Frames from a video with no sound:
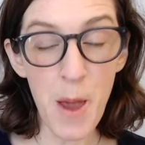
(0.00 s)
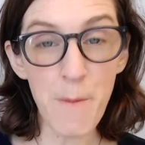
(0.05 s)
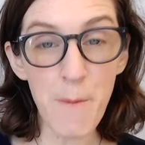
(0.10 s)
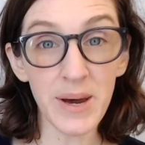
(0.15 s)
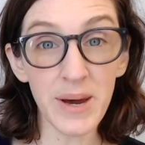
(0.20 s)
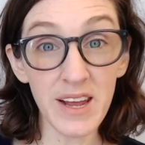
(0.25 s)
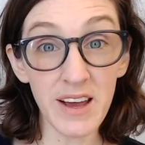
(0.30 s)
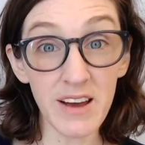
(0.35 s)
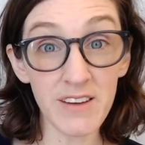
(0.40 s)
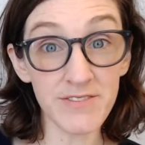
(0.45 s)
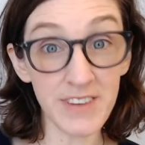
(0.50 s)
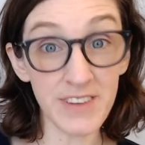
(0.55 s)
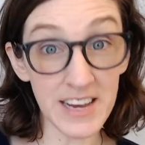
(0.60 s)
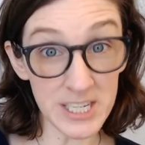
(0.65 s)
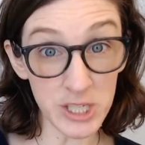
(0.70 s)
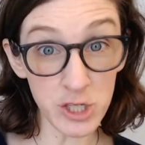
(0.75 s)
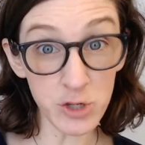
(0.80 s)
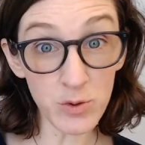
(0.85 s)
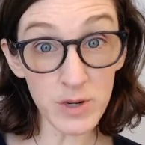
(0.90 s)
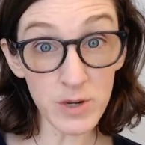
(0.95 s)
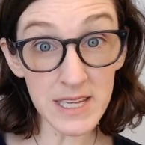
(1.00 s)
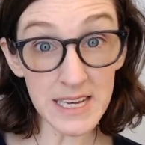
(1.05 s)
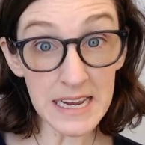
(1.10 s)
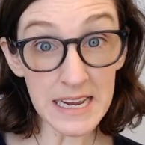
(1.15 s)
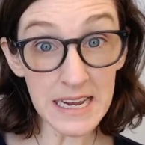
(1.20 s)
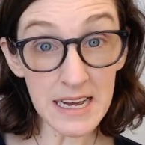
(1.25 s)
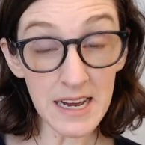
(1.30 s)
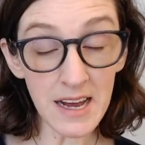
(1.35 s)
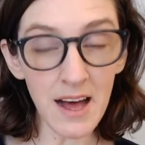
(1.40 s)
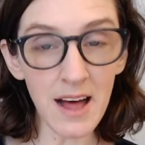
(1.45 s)
But eventually,
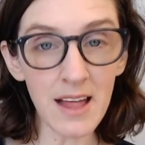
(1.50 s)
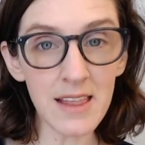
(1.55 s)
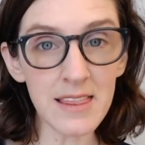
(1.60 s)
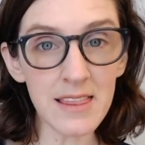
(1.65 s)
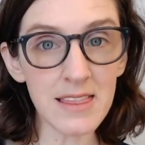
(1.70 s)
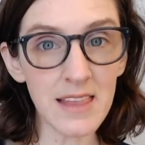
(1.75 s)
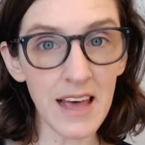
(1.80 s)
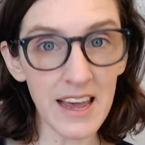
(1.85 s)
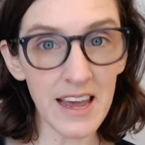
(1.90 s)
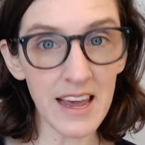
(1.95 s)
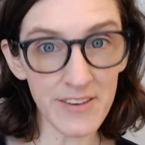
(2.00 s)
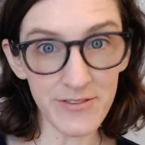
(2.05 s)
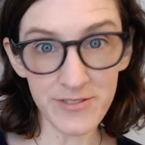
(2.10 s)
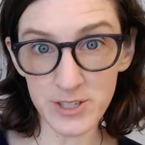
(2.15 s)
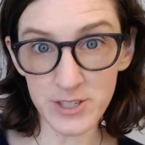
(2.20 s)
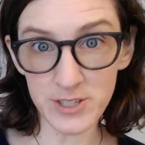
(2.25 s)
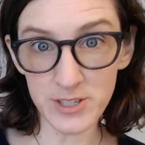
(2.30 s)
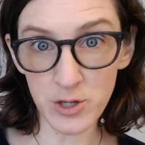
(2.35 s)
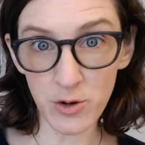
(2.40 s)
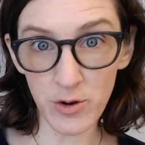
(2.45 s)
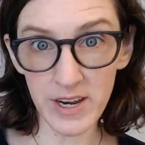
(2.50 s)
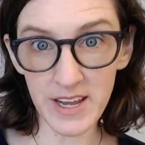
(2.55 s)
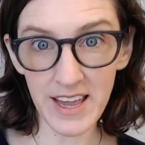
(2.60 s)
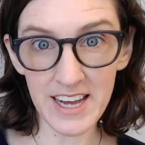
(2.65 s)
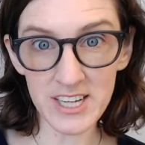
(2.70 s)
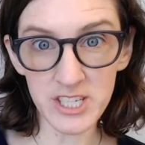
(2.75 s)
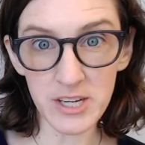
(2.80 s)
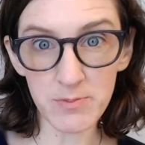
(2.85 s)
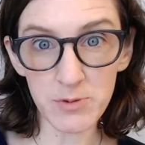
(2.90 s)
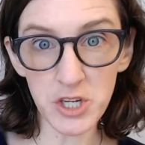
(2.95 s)
life is going to catch
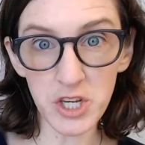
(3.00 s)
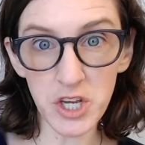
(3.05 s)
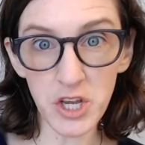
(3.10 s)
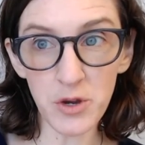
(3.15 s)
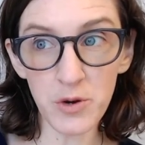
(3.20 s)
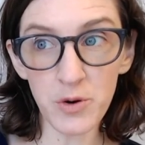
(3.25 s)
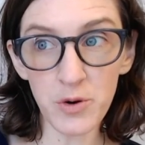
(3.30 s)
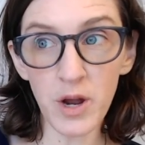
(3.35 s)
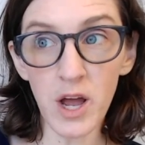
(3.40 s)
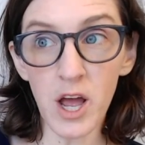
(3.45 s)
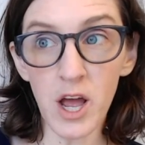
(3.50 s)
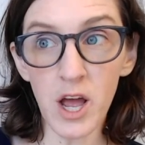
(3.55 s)
up to you.